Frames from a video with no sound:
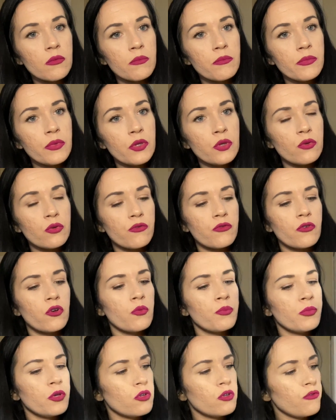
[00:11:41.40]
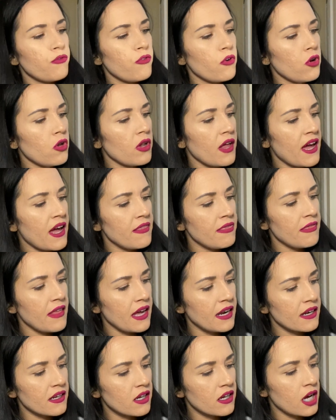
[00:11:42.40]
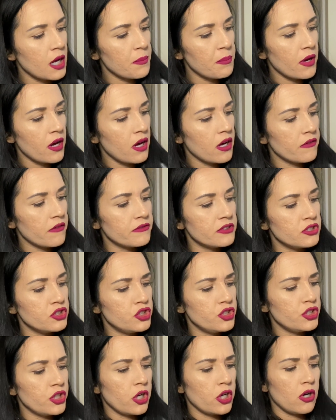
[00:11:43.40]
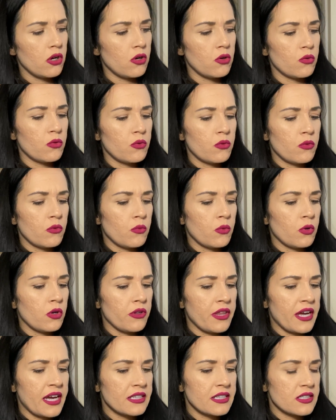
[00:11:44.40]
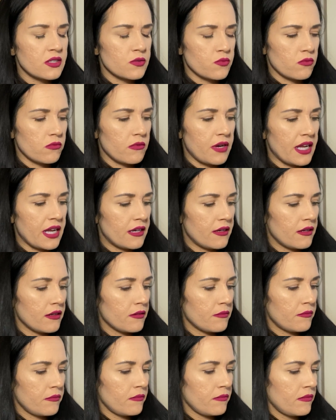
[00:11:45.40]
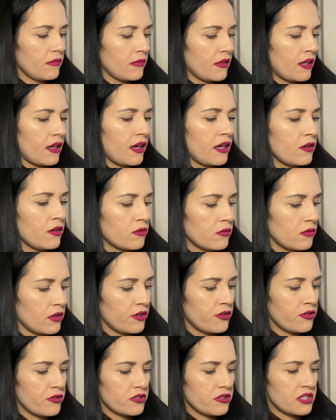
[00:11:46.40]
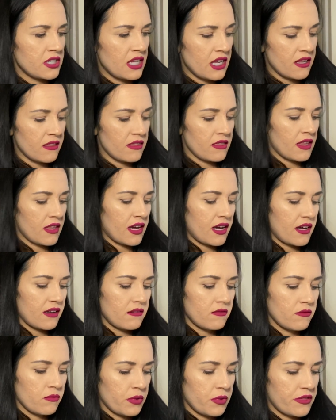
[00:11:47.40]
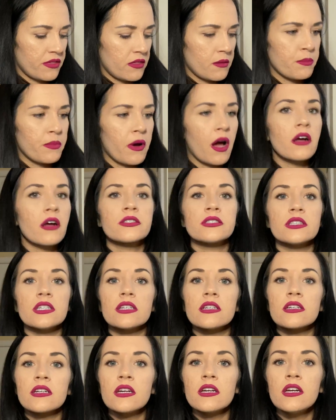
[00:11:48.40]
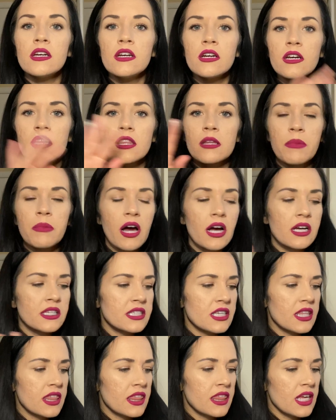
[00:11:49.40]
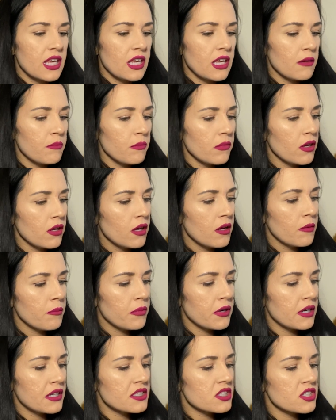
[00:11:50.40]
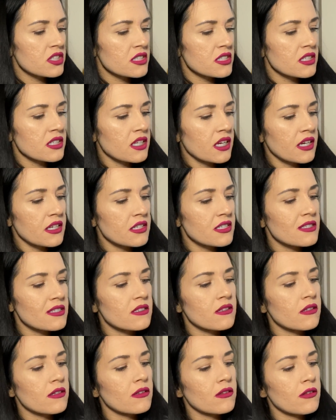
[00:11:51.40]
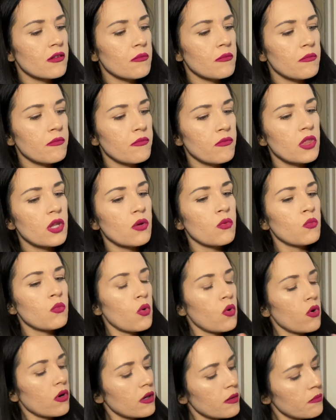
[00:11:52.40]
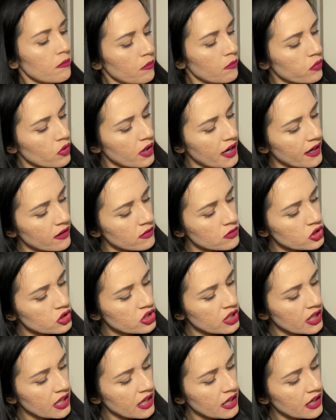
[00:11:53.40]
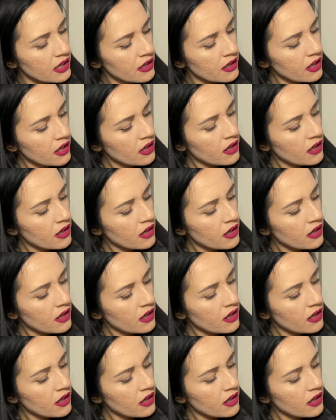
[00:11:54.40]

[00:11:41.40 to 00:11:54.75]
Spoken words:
Beautiful, beautiful. And then Cup of Joe. Well, that's random. I don't understand that with the boxy theme, but it's just a nice warm brown shade.